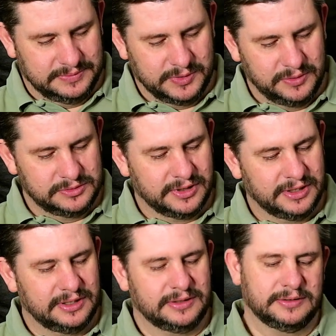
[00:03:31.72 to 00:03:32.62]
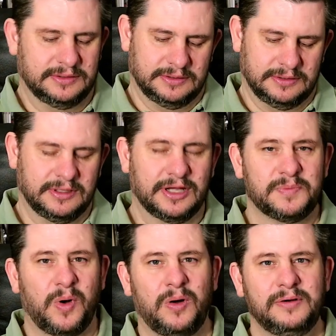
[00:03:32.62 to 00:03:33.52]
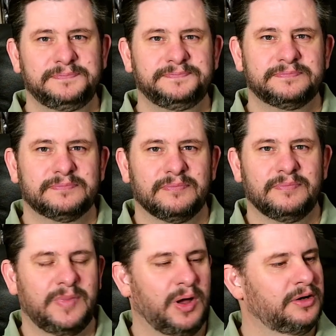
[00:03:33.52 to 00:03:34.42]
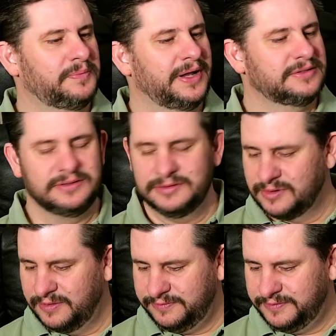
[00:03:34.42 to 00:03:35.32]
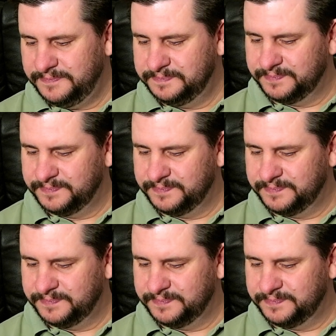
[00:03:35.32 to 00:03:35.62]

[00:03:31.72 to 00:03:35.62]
I'm going to get get more Marilyn Manson stuff.